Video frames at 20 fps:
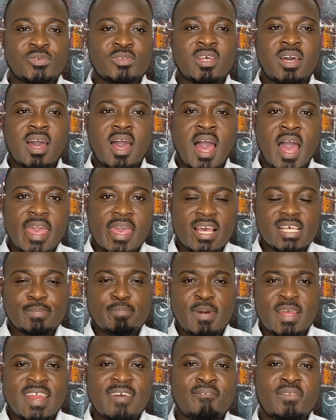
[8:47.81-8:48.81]
the highest
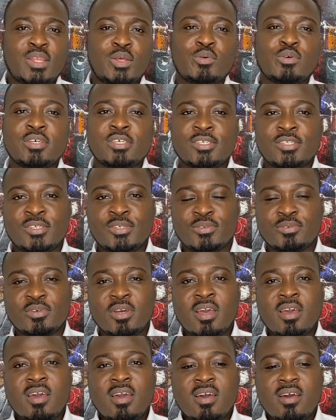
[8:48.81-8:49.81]
benefit who is due,
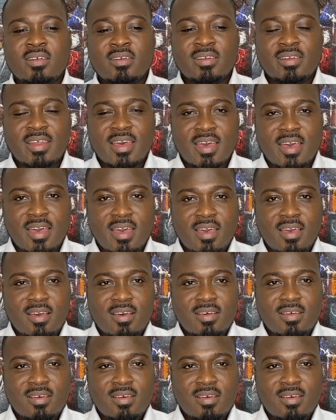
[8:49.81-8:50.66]
the